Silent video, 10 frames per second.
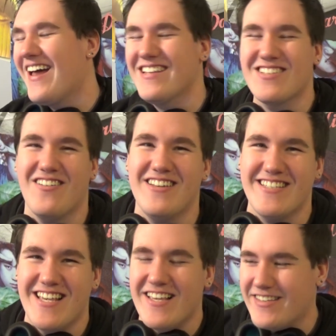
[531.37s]
And as
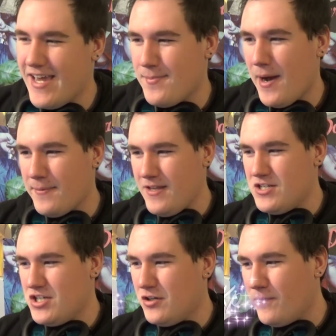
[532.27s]
always, K-pop
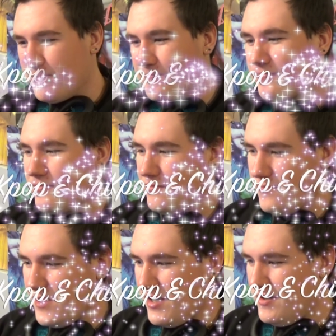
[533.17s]
and show
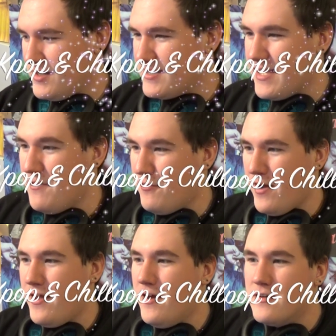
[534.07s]
the safe
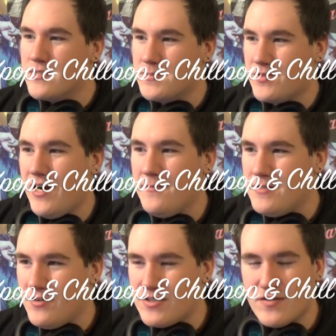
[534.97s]
way.
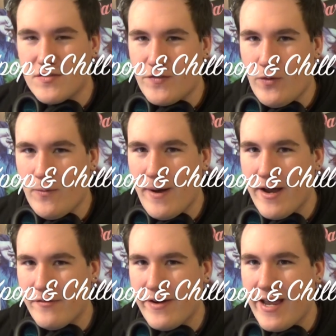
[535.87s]
Subscribed for
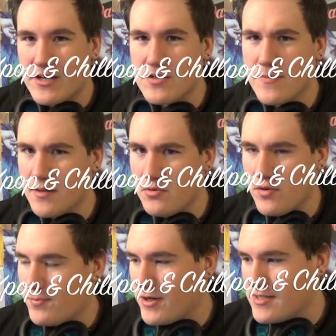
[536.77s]
my reaction, maybe
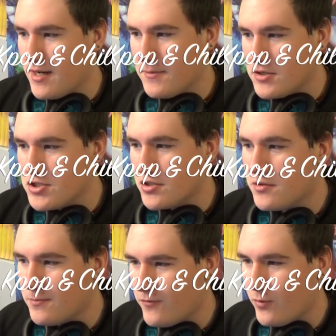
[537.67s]
with Bryson. I'm not
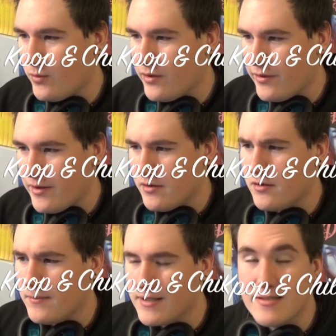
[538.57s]
sure for
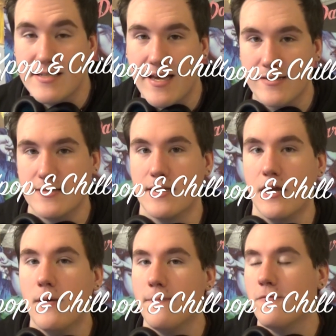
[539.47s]
their Monsta X
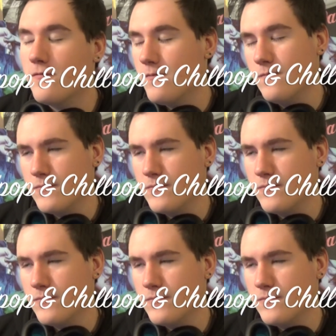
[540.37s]
come